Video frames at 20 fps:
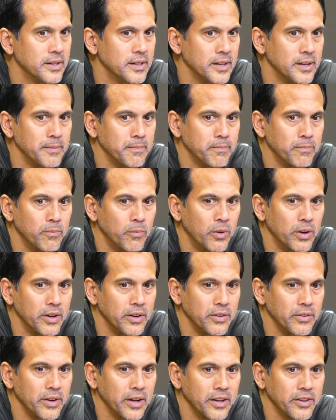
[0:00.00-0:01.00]
um,
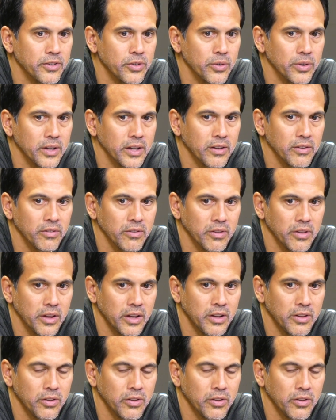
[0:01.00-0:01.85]
when you're not doing either